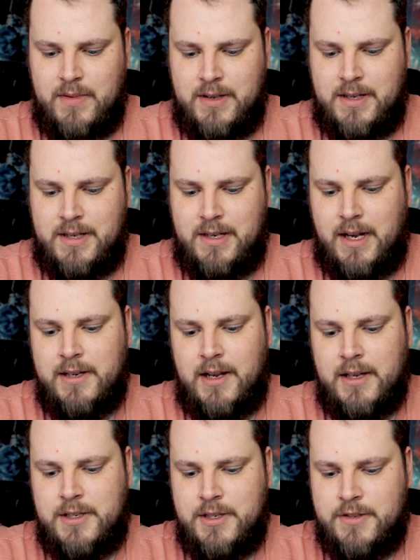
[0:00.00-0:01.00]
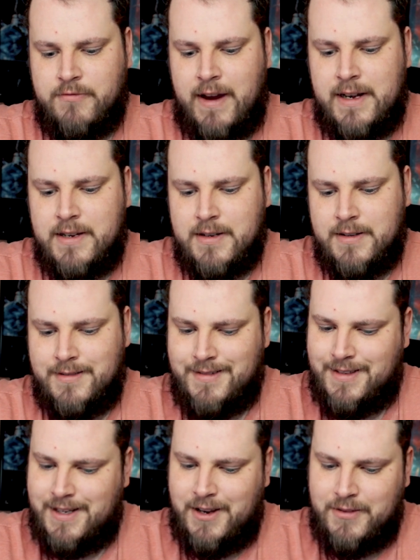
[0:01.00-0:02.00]
I, I just read,
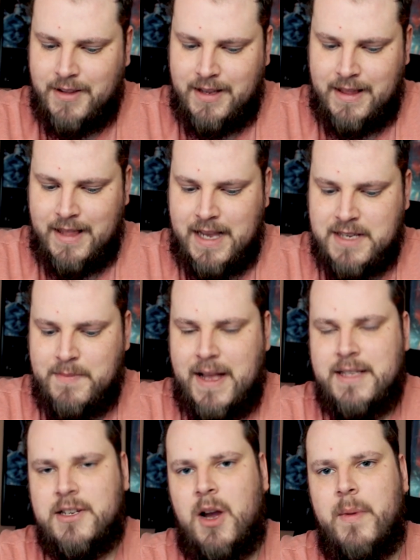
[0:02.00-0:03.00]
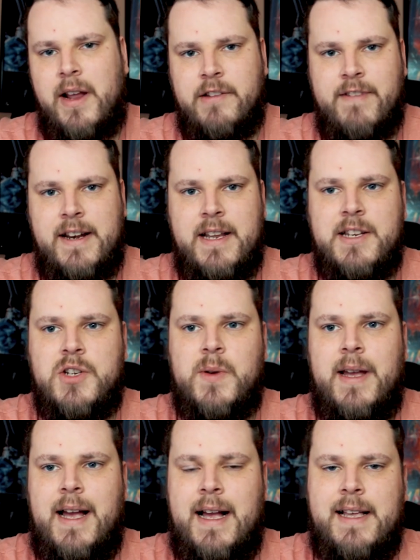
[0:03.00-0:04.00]
you know, S-Man's comment, I read into
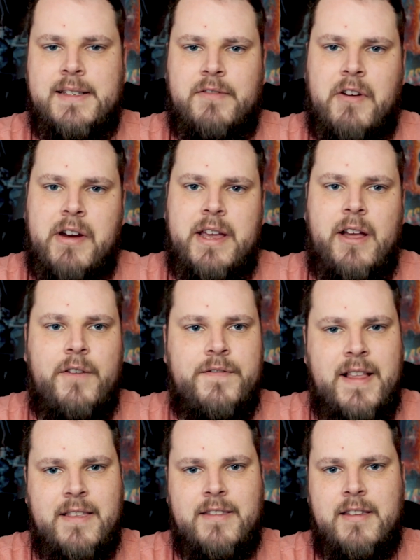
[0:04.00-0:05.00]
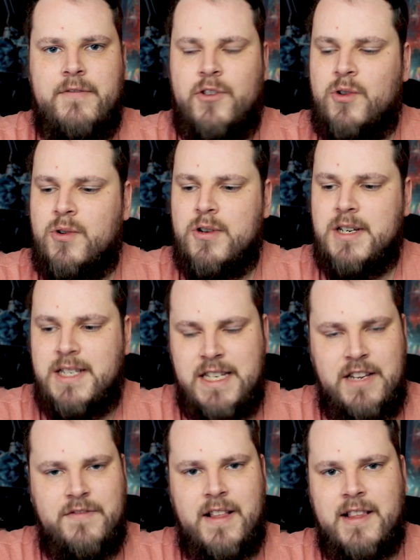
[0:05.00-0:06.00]
it as a very offensive or
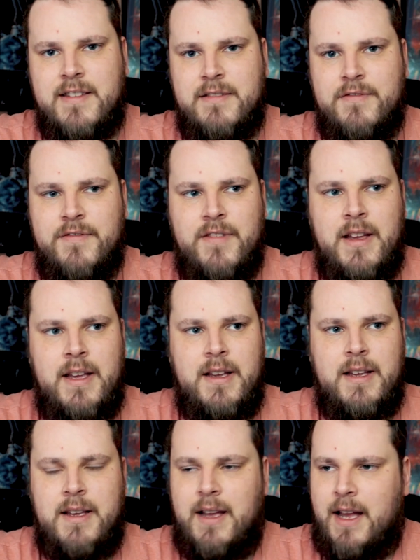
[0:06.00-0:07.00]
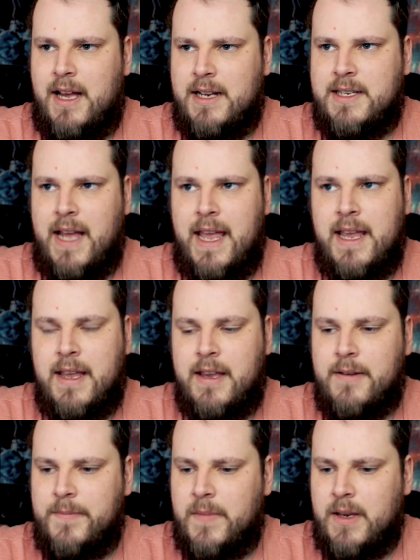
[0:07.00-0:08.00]
defensive uh,
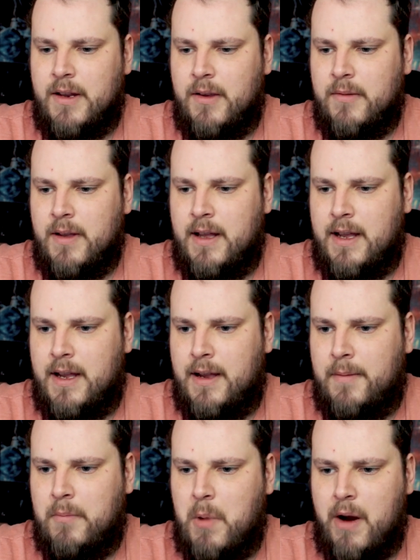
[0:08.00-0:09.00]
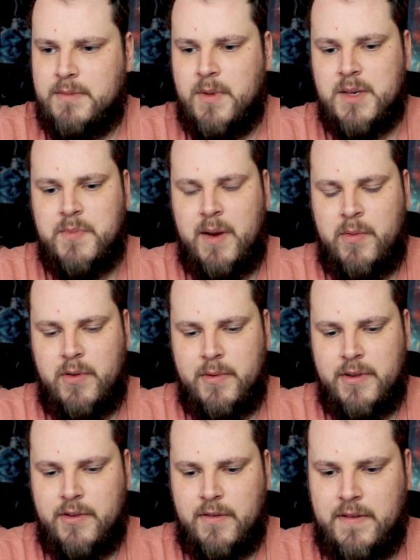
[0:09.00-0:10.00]
take, you know, um, whereas most people
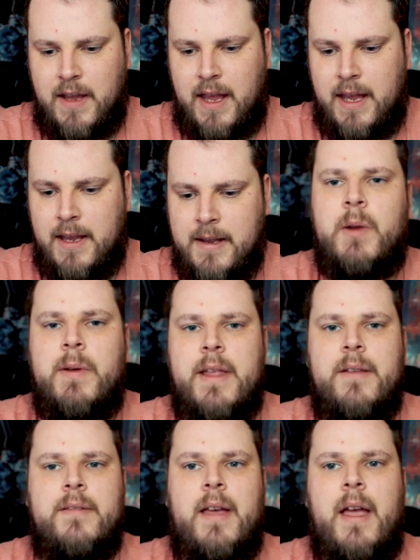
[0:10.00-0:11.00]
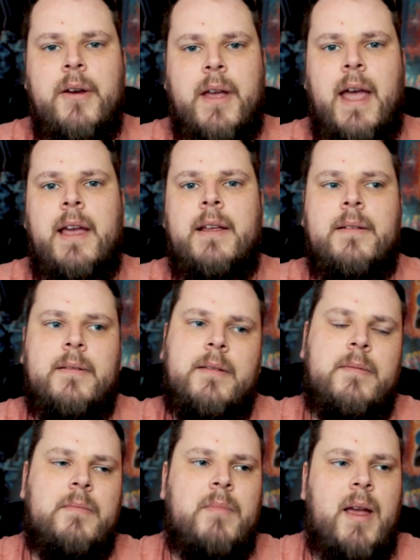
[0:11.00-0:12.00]
would of say, or they'd say, okay,
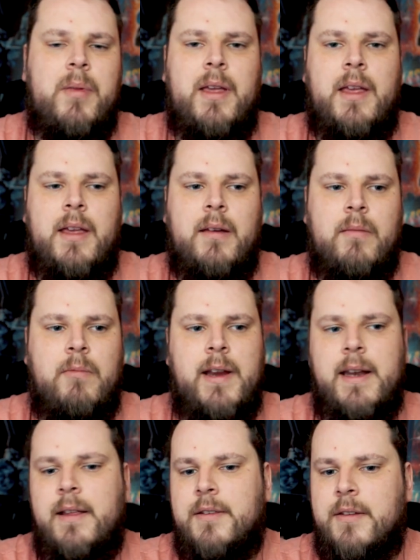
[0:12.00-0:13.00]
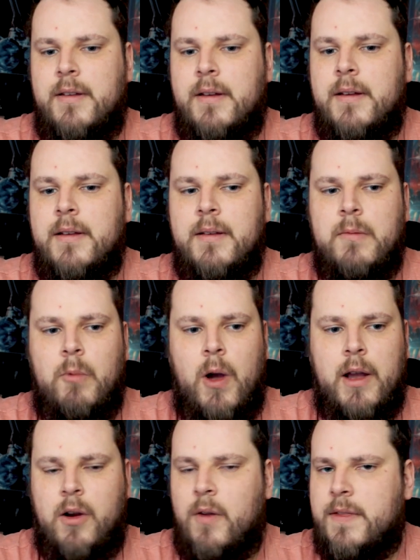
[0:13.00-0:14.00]
maybe we need to
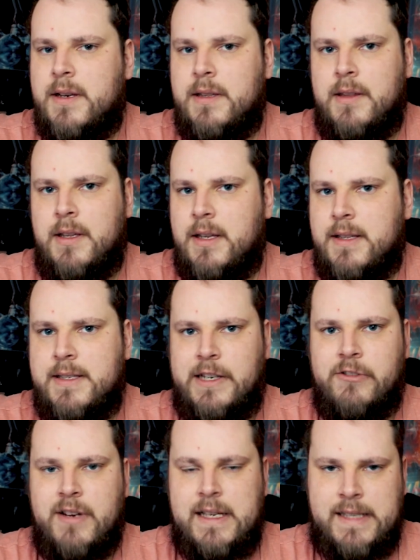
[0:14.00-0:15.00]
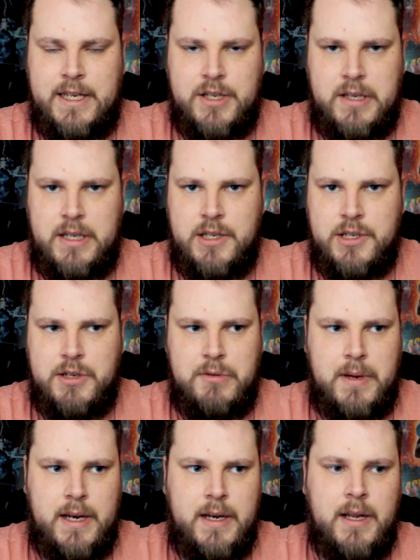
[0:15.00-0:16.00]
work on the, the, the synchronization issue
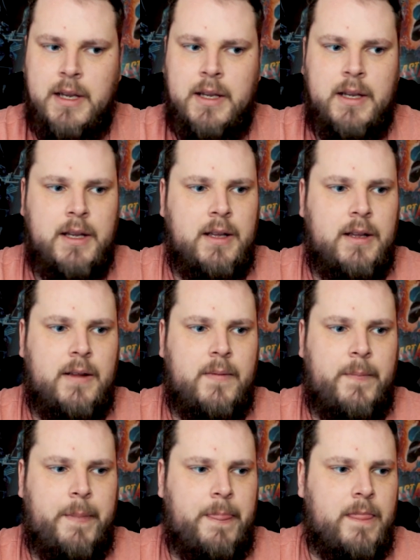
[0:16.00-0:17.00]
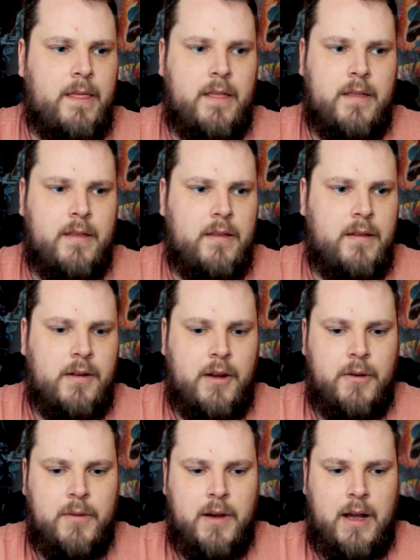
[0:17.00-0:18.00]
and, you
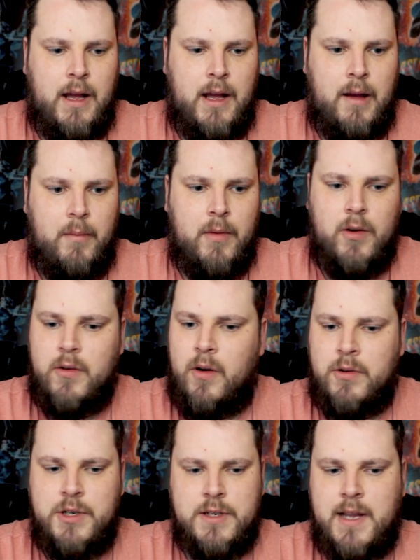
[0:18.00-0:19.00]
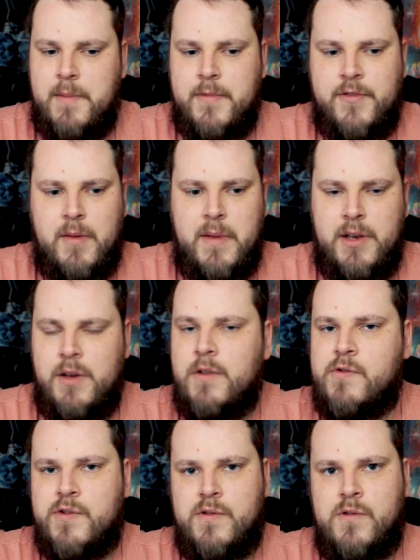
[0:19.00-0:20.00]
know, um, or, or just come from a
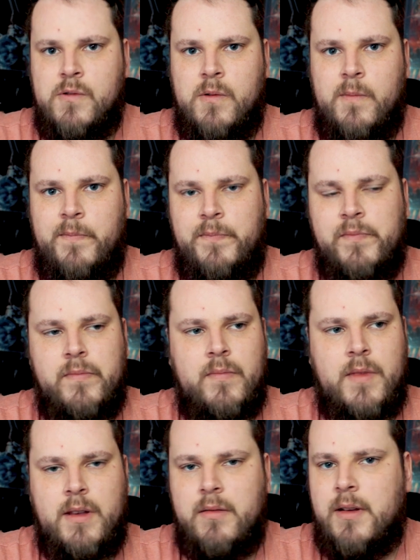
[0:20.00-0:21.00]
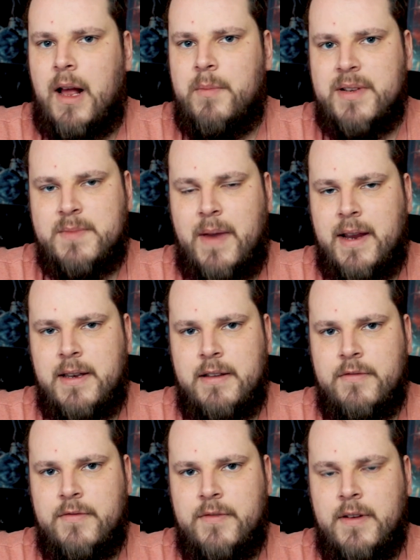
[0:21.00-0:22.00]
neutral uh,
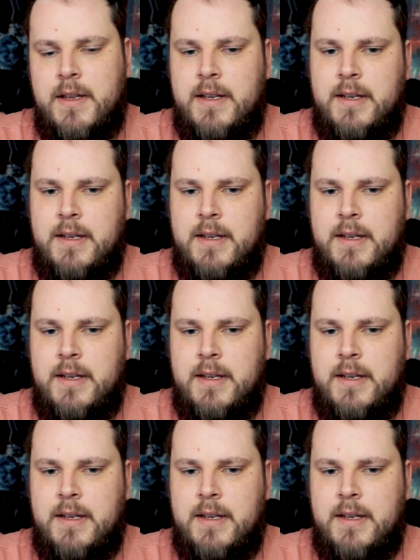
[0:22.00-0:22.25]
perspective.